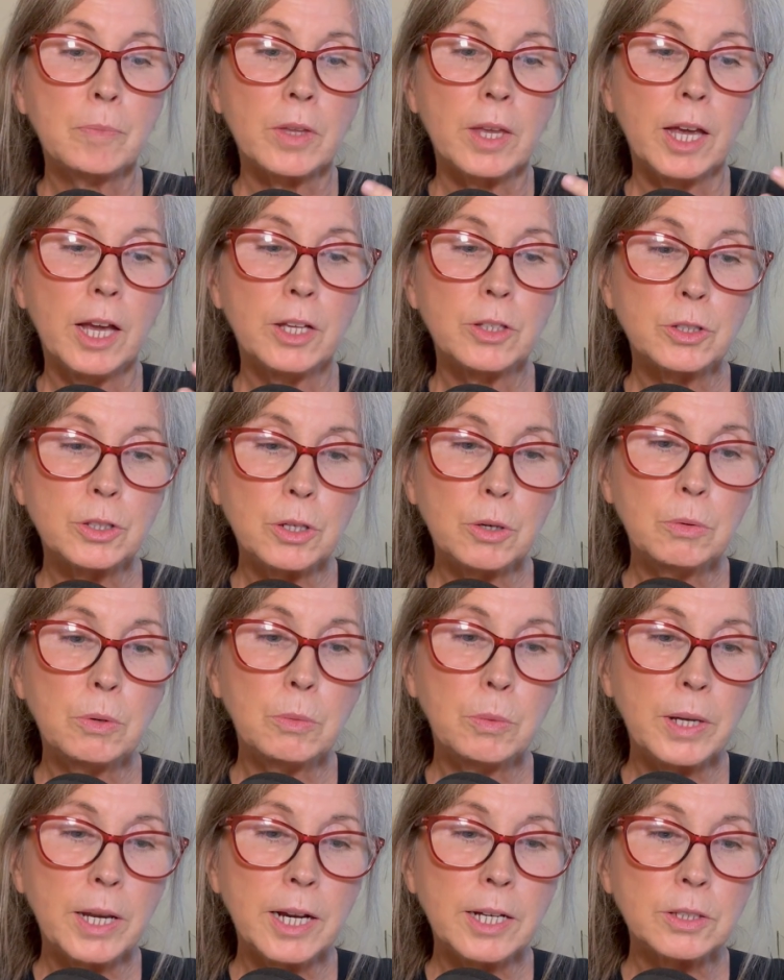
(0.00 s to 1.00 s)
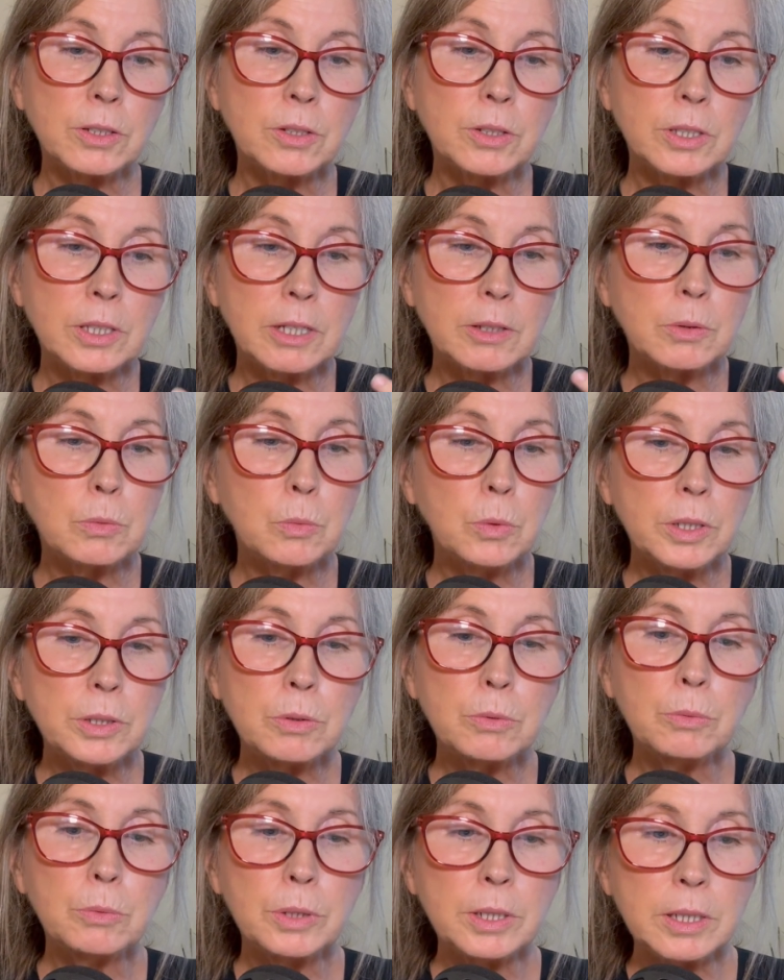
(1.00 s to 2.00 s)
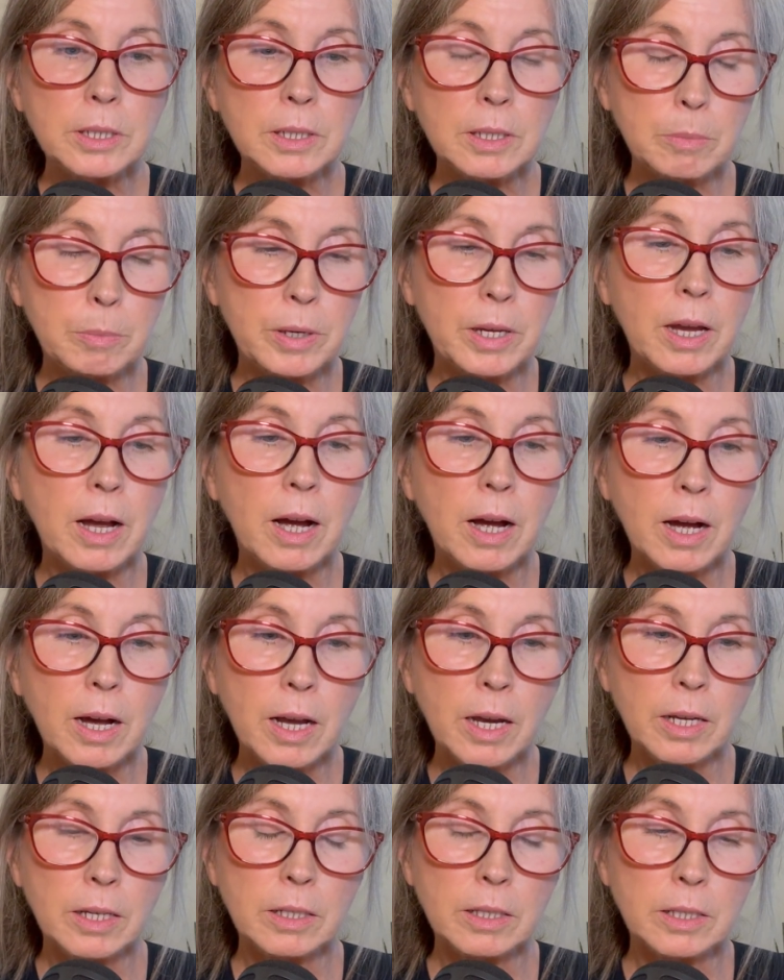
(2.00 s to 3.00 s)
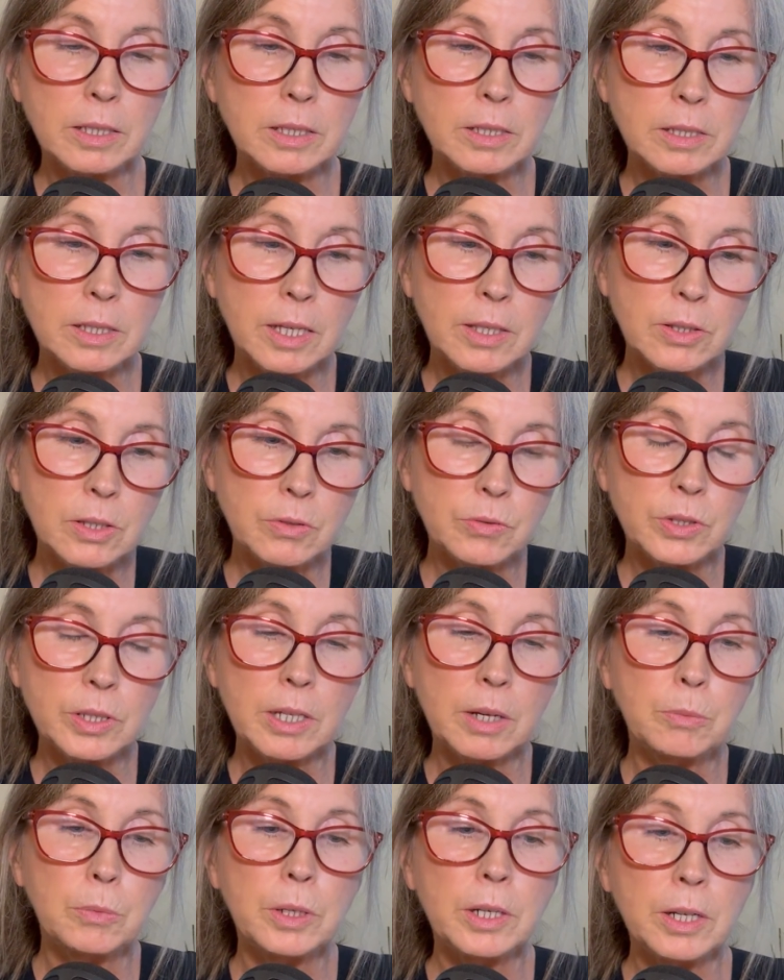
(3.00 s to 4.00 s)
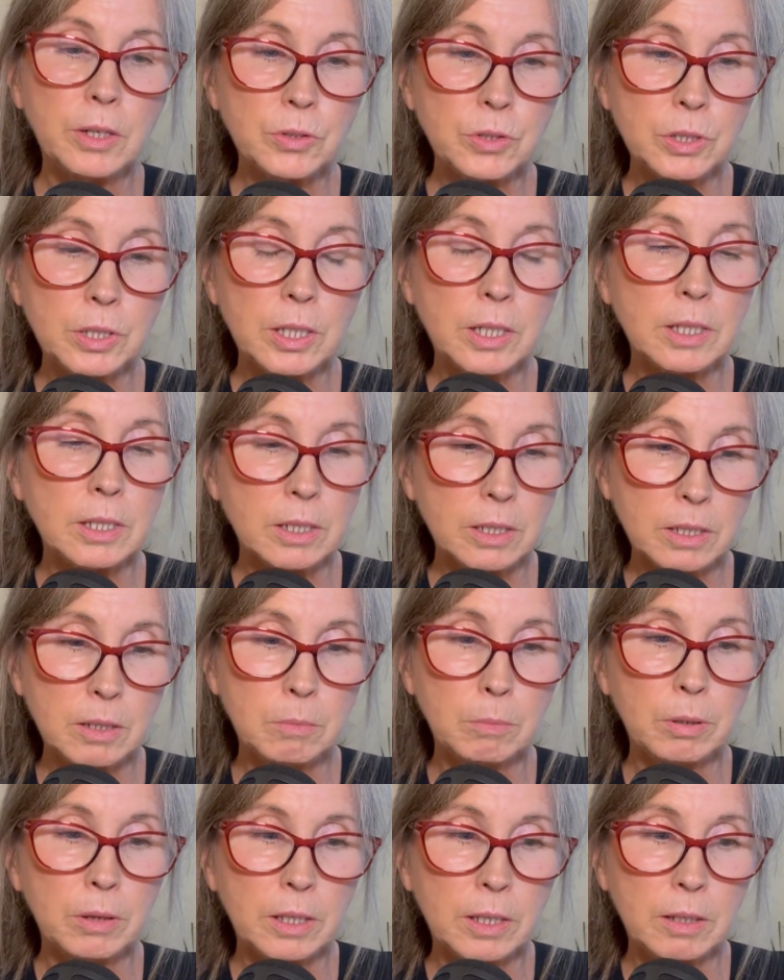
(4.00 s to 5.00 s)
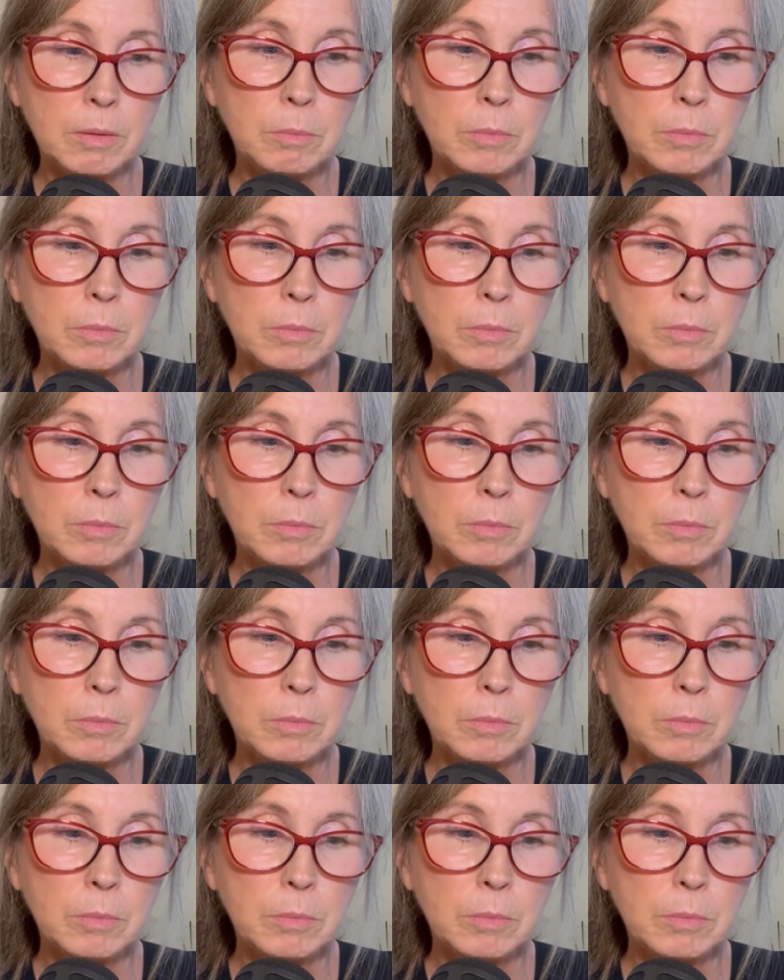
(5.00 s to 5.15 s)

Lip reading: And so when we ask ourselves, what's really behind this sense of someone else needing to complete